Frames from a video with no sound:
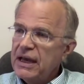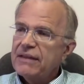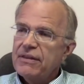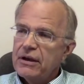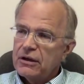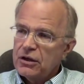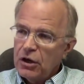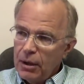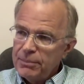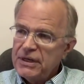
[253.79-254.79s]
and the
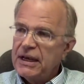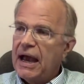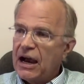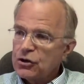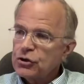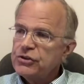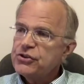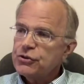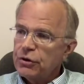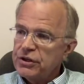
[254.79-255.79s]
company actually
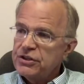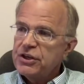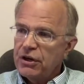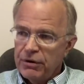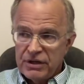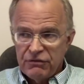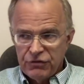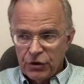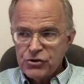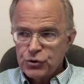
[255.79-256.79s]
started carrying a
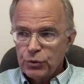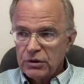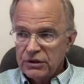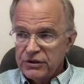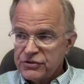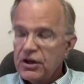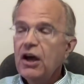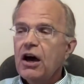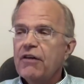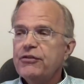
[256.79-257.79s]
very short list
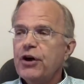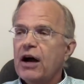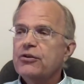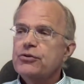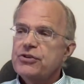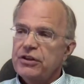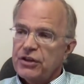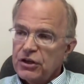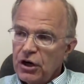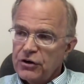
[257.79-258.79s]
of doctors in the
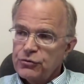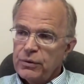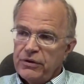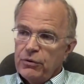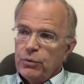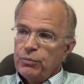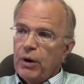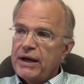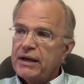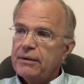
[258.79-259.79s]
country that would
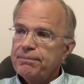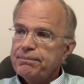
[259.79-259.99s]
write it.